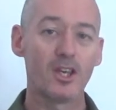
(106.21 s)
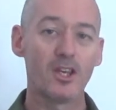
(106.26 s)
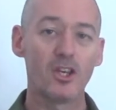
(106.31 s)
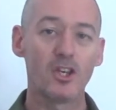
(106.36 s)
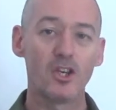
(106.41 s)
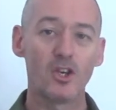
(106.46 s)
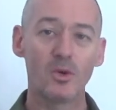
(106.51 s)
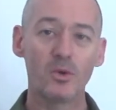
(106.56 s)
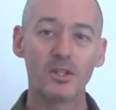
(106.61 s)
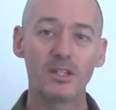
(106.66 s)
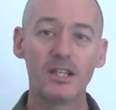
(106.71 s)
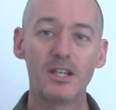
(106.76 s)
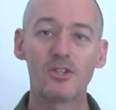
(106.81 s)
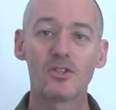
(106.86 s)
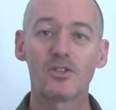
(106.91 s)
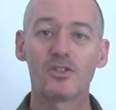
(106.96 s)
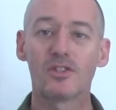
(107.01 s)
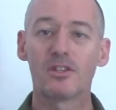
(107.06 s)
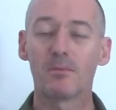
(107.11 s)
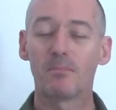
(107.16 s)
Yoga
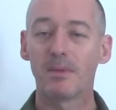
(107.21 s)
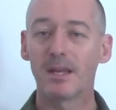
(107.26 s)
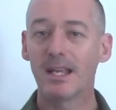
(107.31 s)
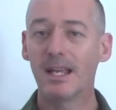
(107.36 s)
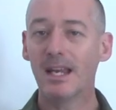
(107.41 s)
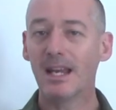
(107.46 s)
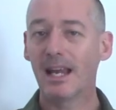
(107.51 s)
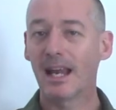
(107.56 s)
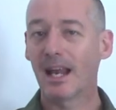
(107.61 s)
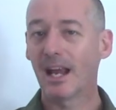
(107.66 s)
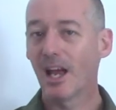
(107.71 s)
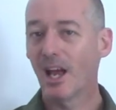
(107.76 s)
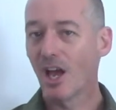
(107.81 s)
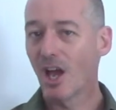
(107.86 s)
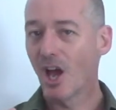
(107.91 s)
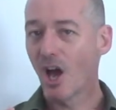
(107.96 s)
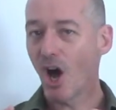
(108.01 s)
teachers in the beginning